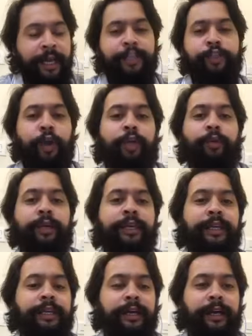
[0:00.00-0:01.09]
it's not
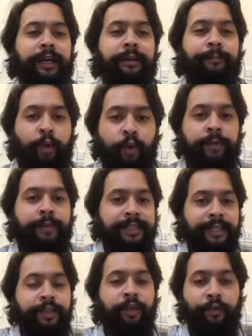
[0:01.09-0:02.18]
only bone,
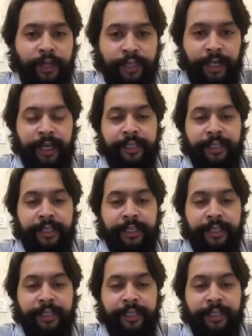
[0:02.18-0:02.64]
muscles or fascia.